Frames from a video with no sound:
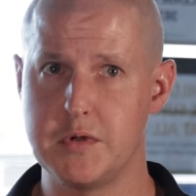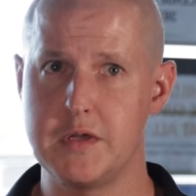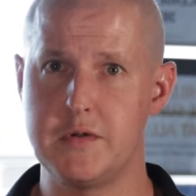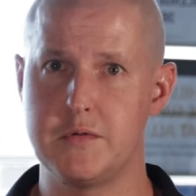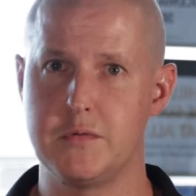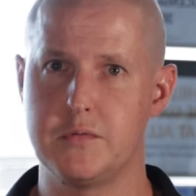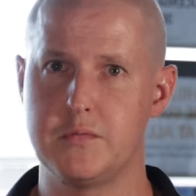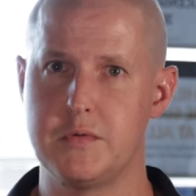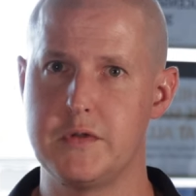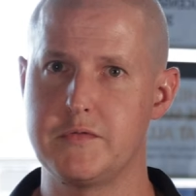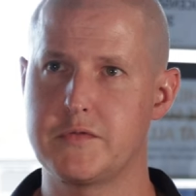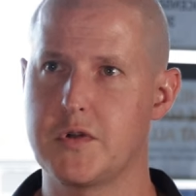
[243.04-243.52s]

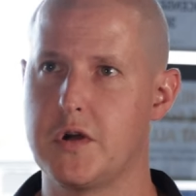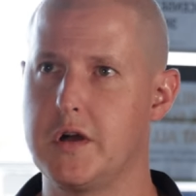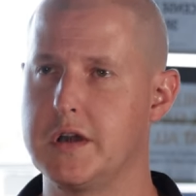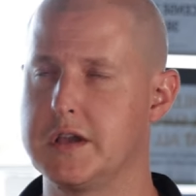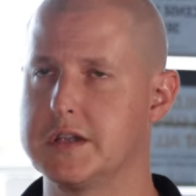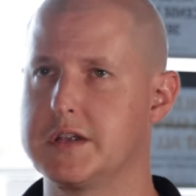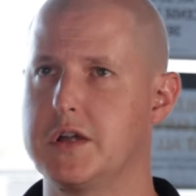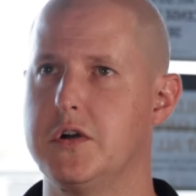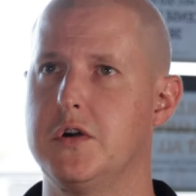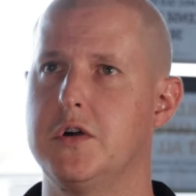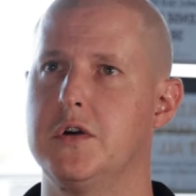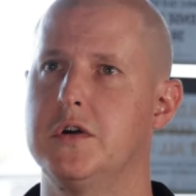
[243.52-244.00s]
we've kind
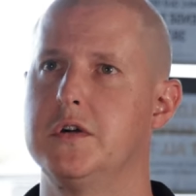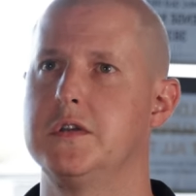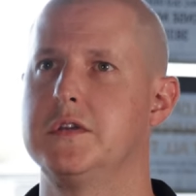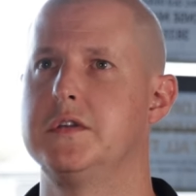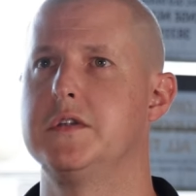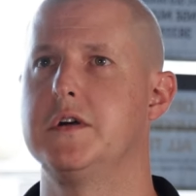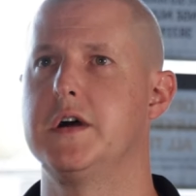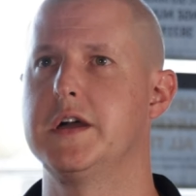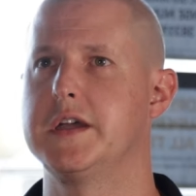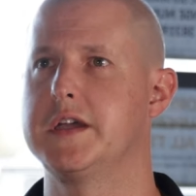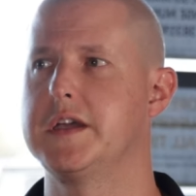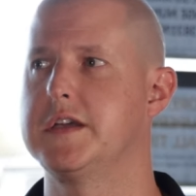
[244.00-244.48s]
of
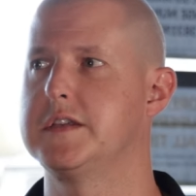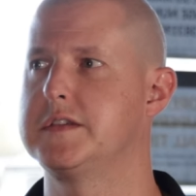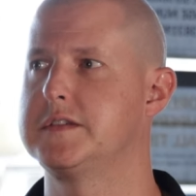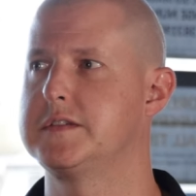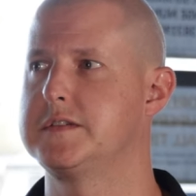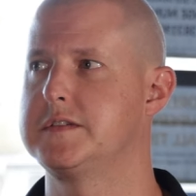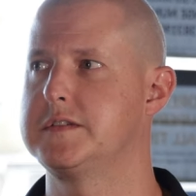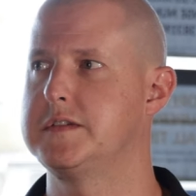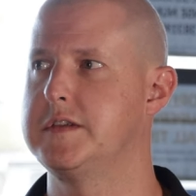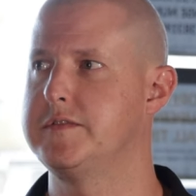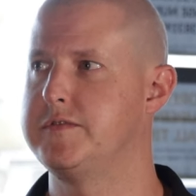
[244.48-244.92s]
gone, I guess,